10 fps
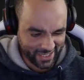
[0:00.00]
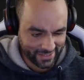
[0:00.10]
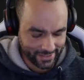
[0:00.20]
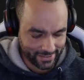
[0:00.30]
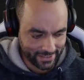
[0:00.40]

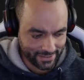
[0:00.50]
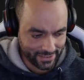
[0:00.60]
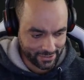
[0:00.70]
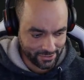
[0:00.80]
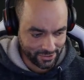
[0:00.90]
I think
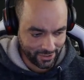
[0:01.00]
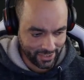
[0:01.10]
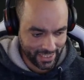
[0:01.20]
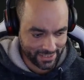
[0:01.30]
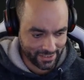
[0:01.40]
this
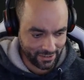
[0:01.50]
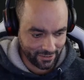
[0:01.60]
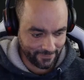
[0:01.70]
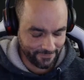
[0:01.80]
controller has a lot